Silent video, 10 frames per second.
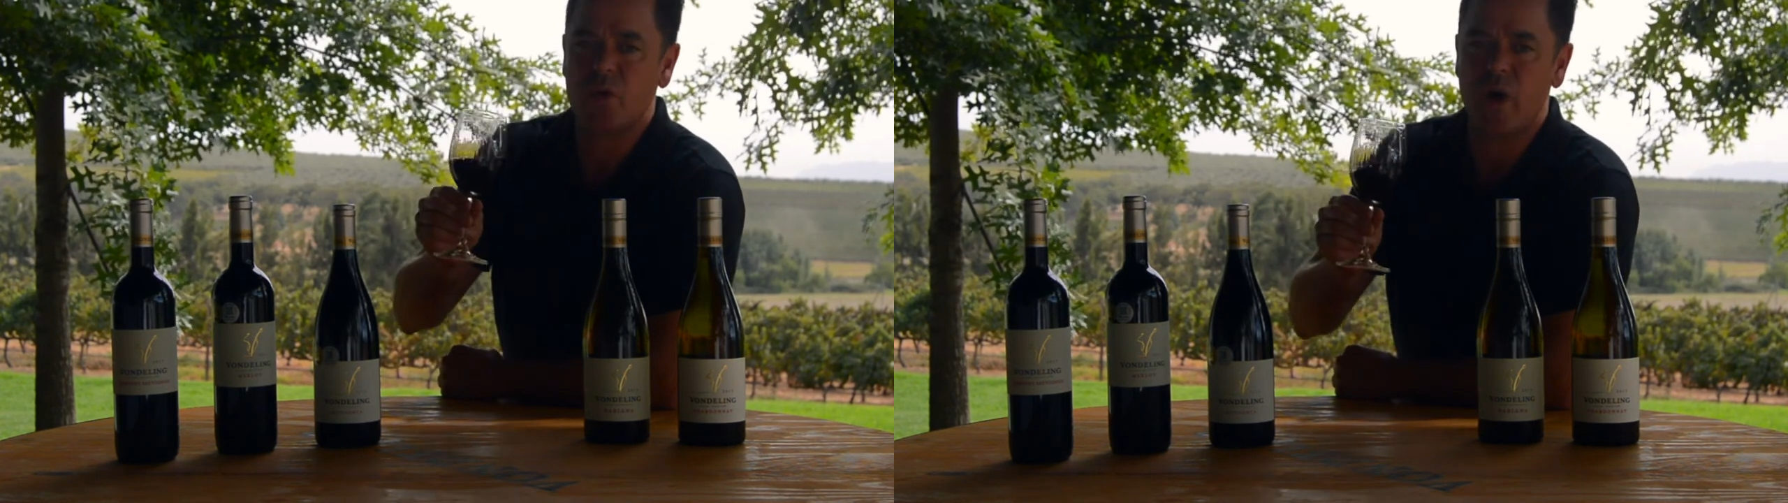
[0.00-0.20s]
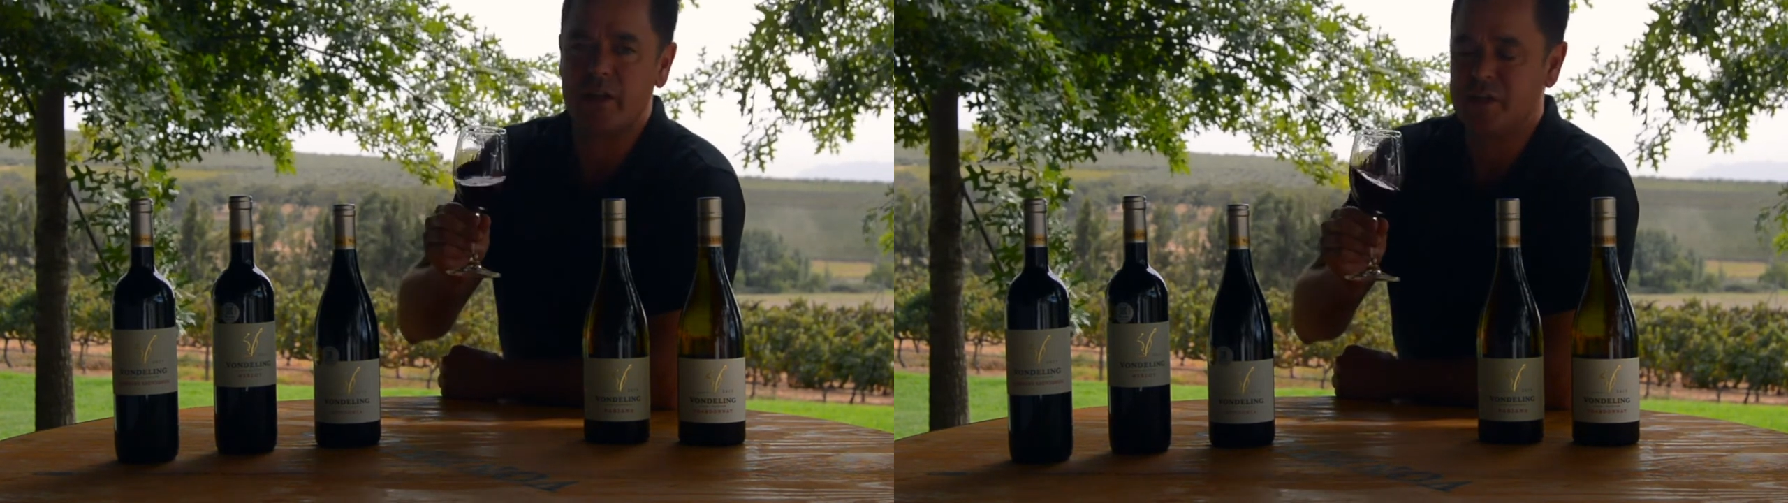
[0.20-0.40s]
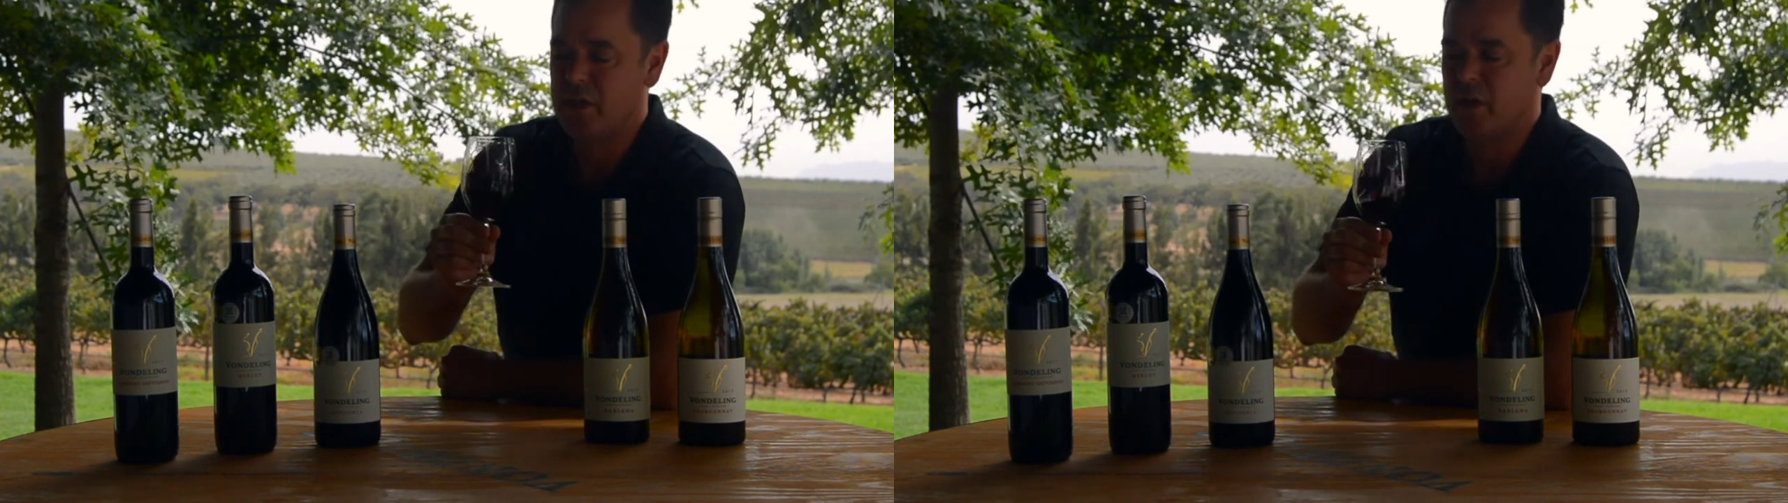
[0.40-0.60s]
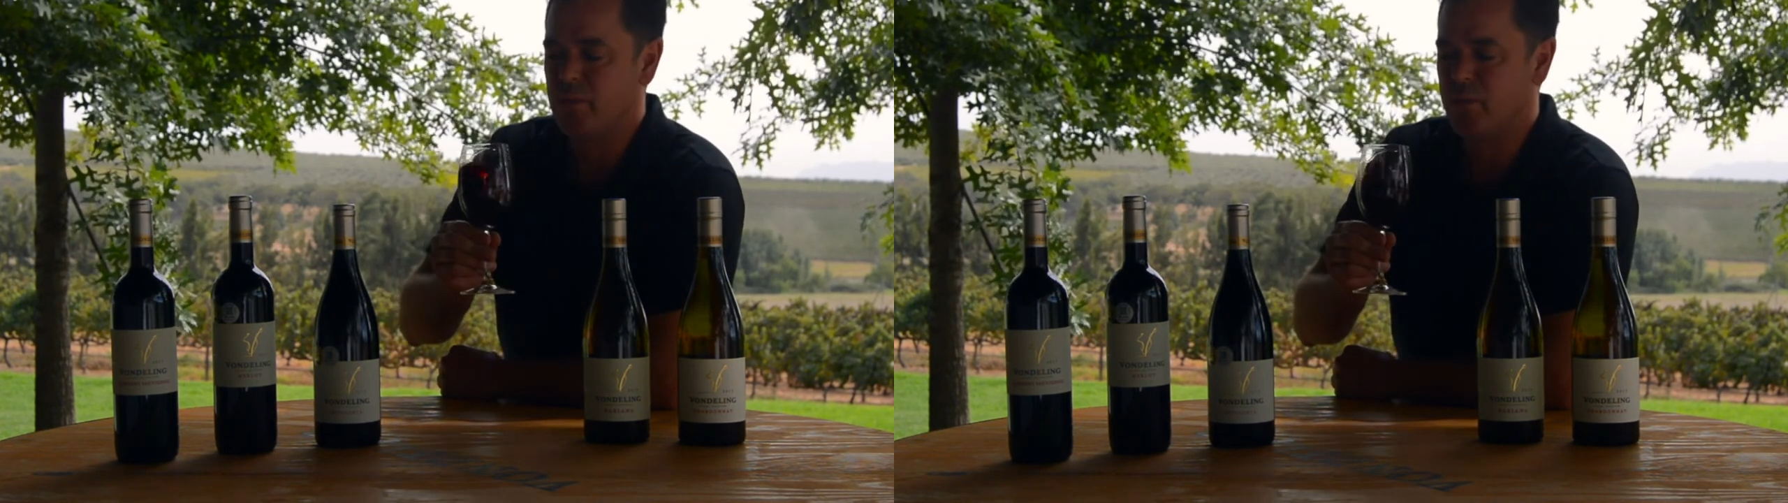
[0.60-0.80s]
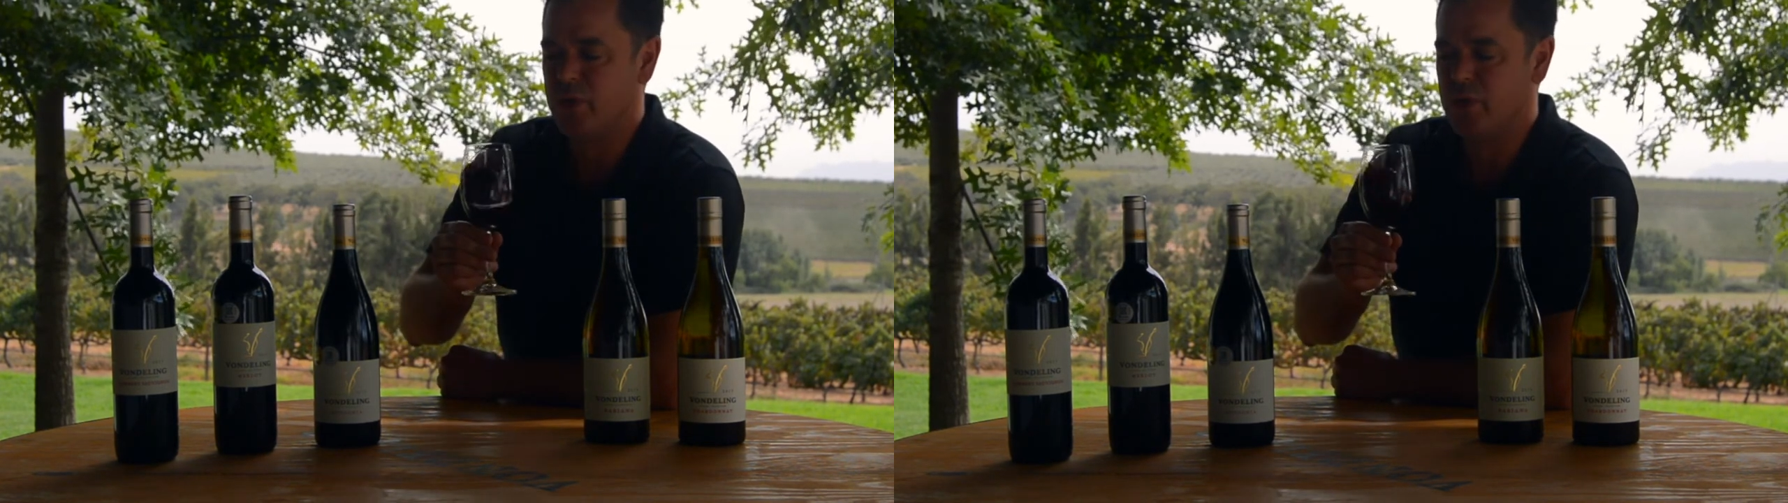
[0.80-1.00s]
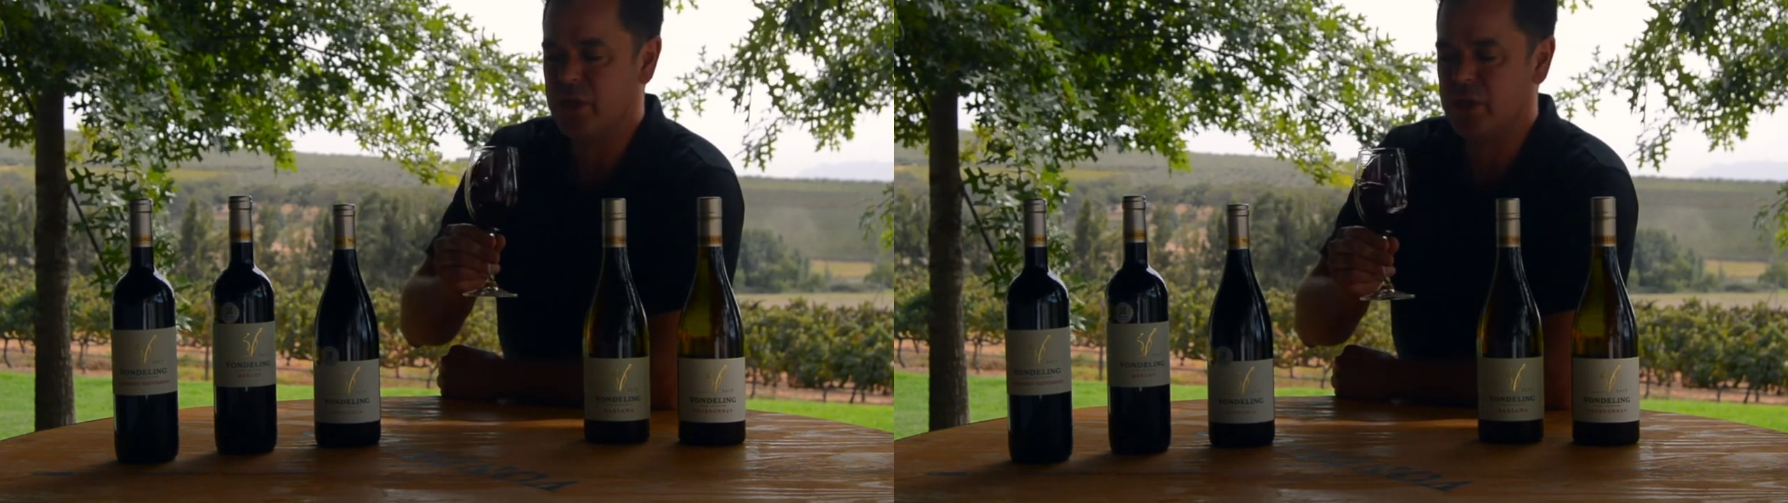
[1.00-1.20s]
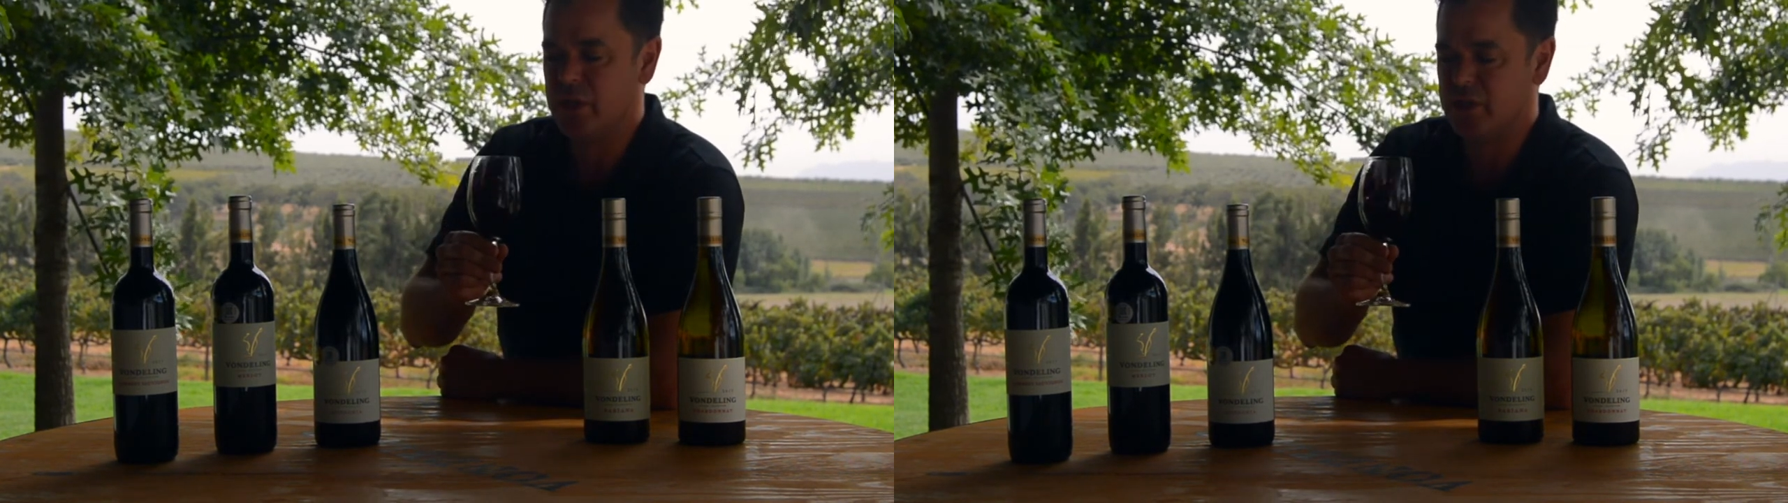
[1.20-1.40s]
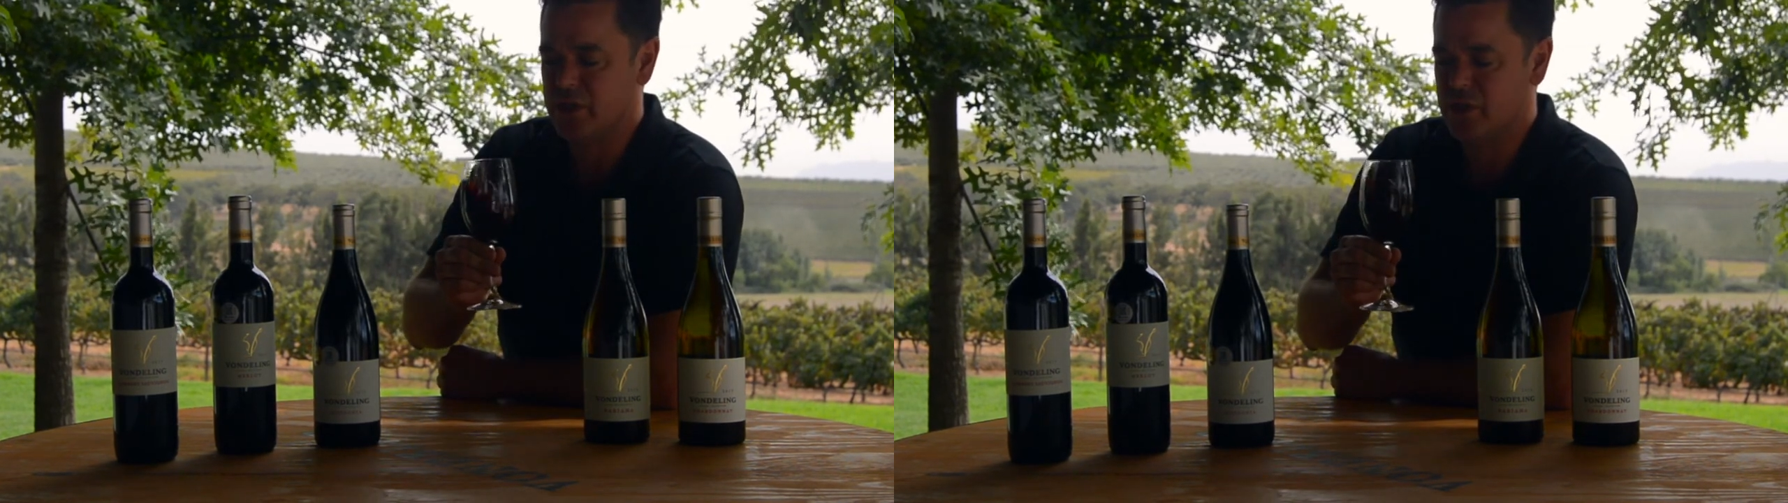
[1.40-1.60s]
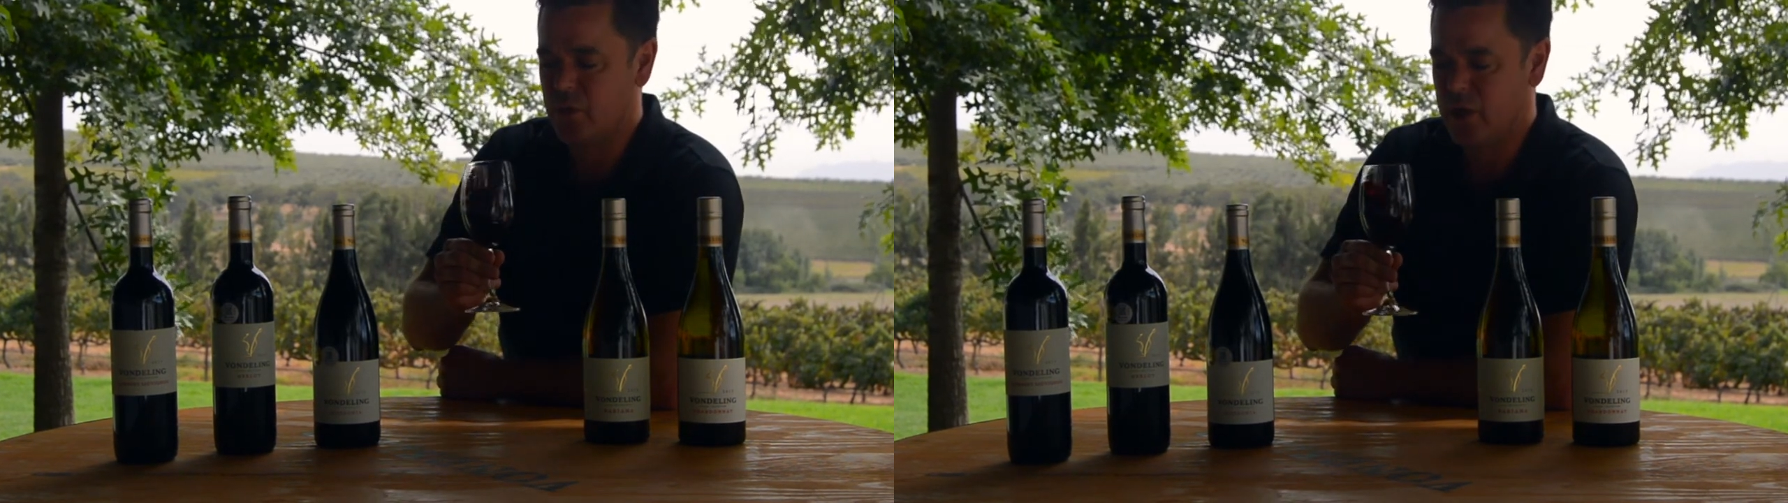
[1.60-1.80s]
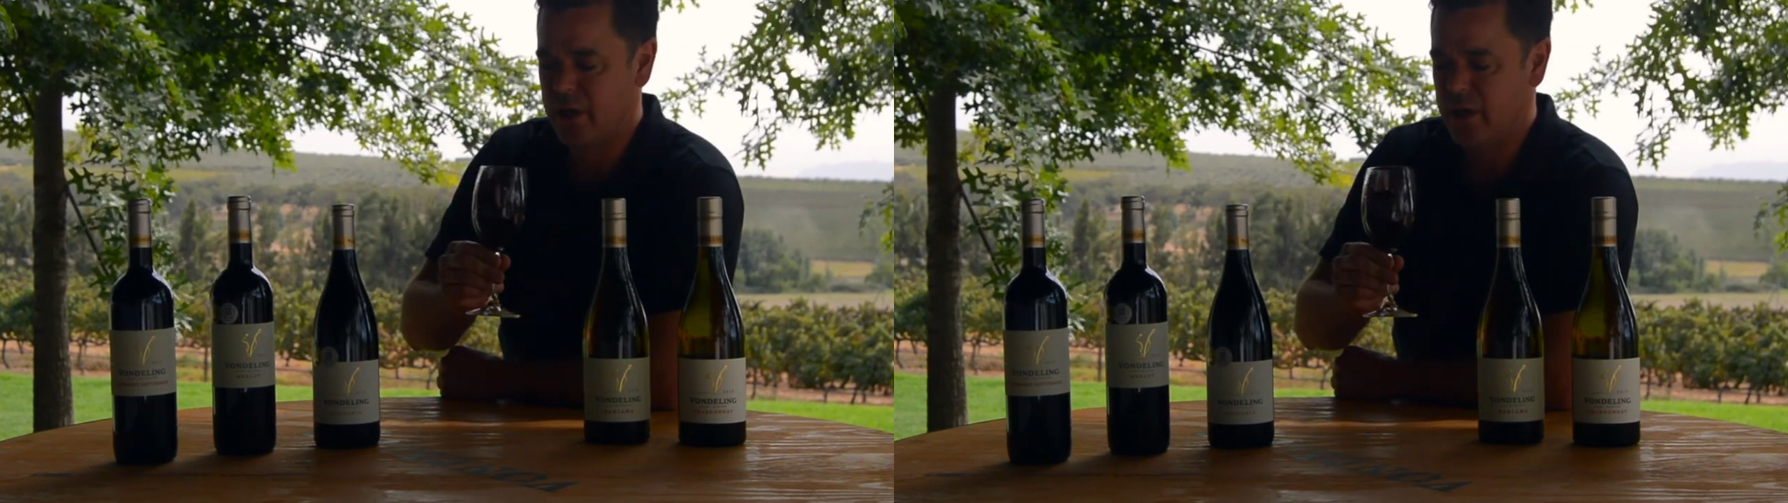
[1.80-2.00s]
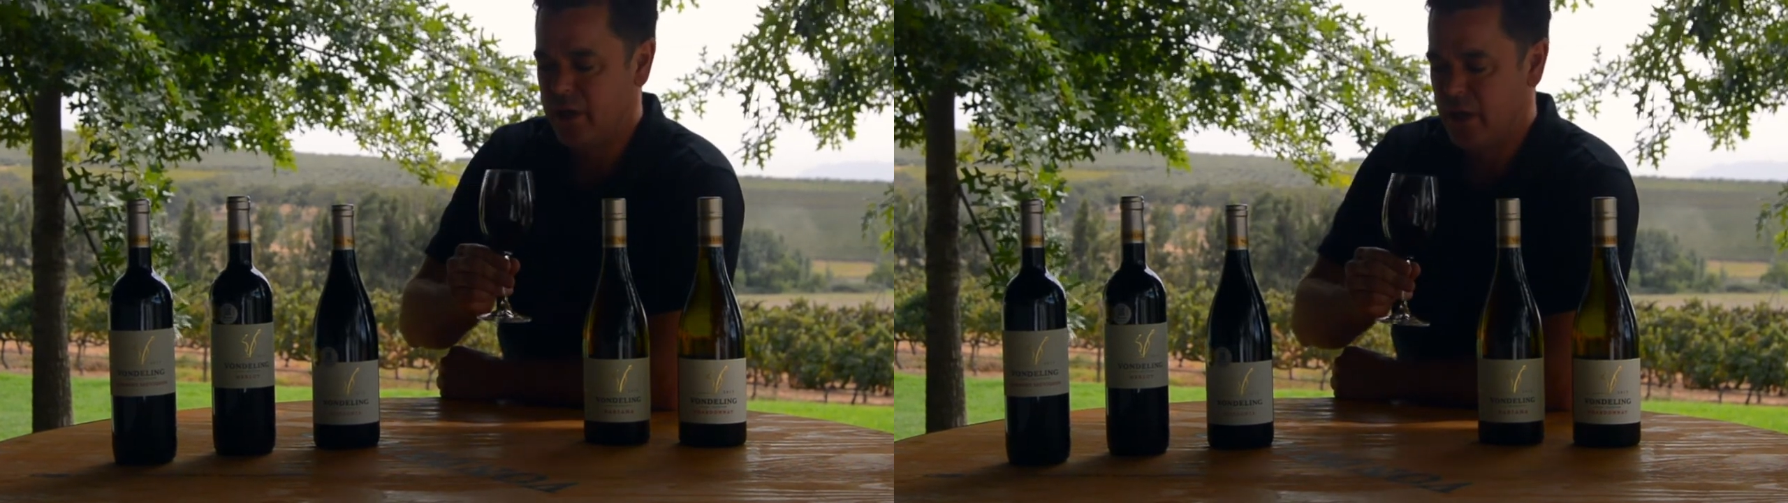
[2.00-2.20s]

quite broody in this wine.